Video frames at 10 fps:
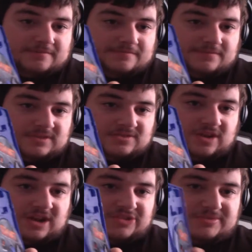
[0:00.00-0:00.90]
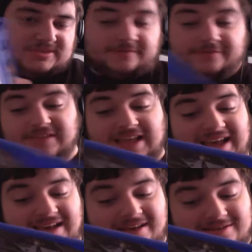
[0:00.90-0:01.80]
It's not 100%
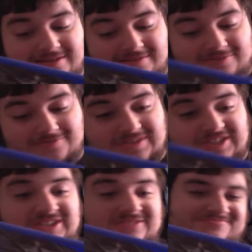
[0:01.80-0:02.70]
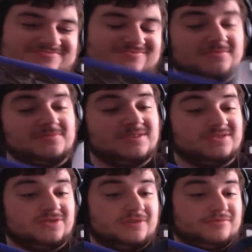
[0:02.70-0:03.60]
flat, which is not
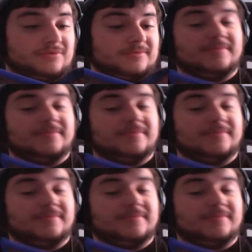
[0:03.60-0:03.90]
a problem.